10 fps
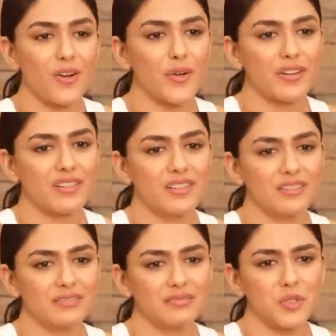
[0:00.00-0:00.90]
or
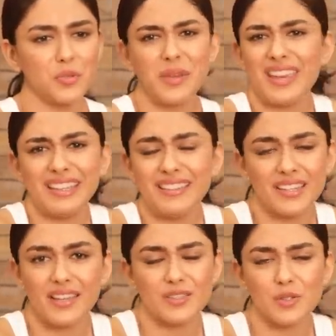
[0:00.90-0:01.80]
uh, could be
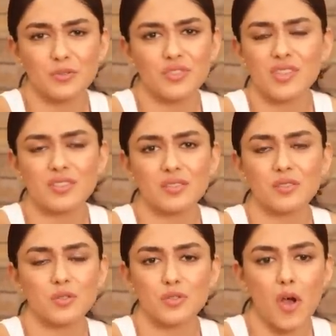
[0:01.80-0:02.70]
anything. So just
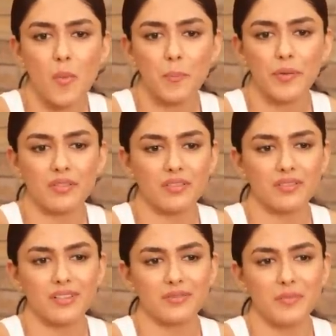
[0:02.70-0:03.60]
stop.
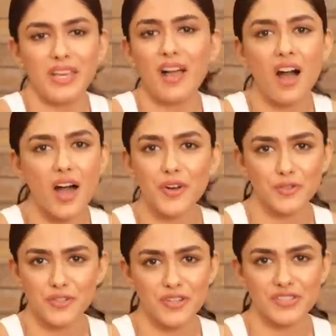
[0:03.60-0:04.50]
Uh, being hard
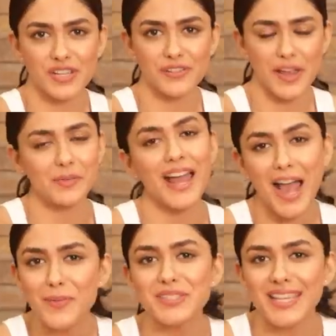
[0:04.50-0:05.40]
on yourself. I mean,
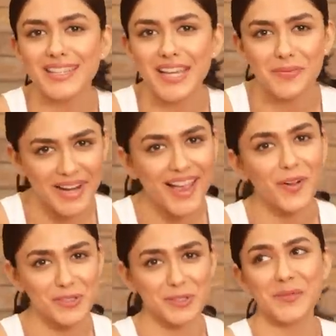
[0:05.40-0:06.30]
I'm saying that, but I
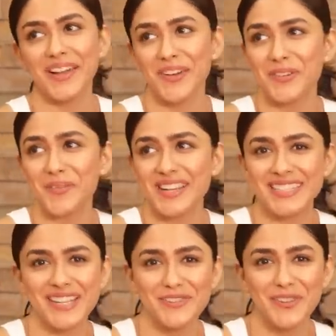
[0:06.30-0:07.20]
also be hard on
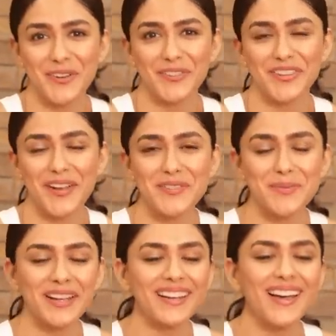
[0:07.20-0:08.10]
myself a lot of times.
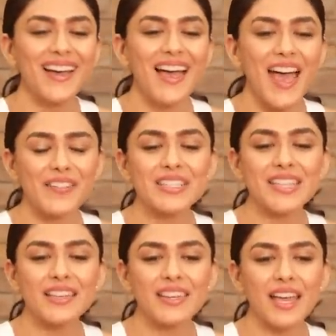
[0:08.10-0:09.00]
But Having
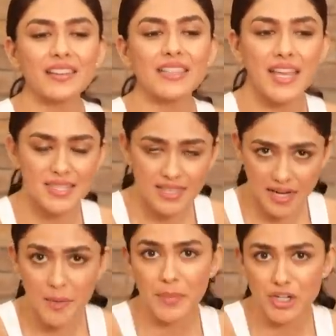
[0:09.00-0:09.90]
said that, yes, there
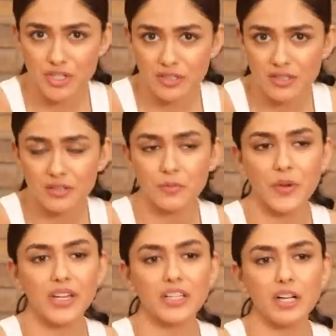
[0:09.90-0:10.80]
are pressure
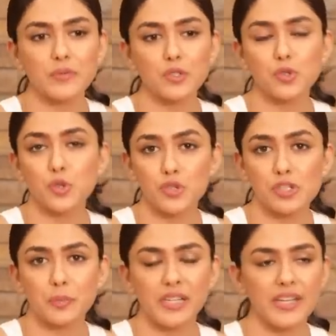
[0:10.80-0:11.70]
when it comes to
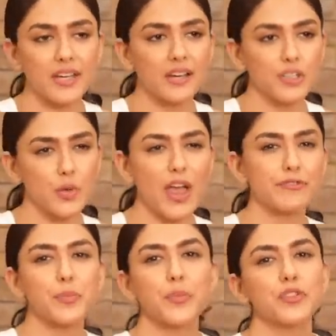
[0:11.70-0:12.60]
social media. You have
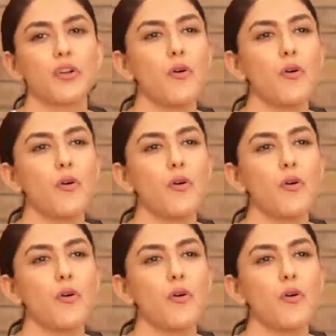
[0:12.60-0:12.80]
to put